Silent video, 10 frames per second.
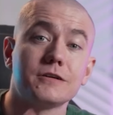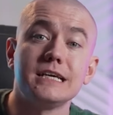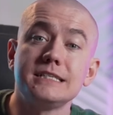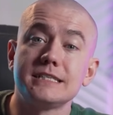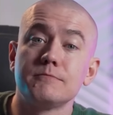your
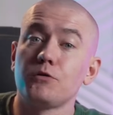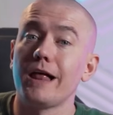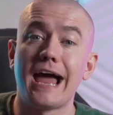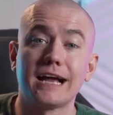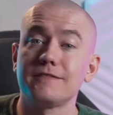eSIM
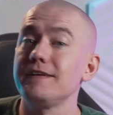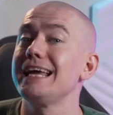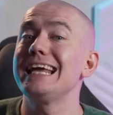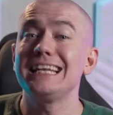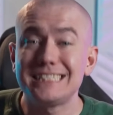will
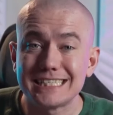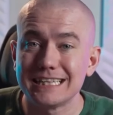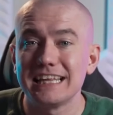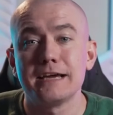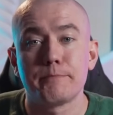activate
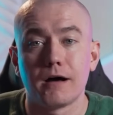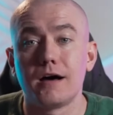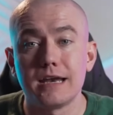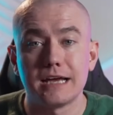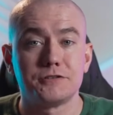instantly
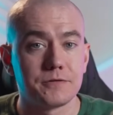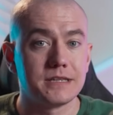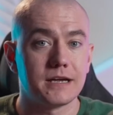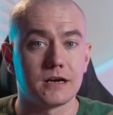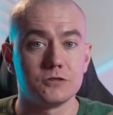upon
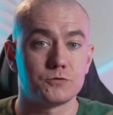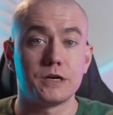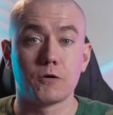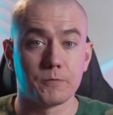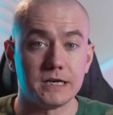entering the
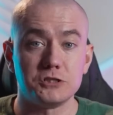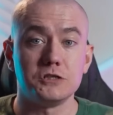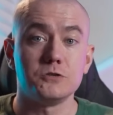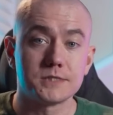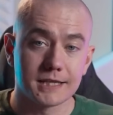country or region you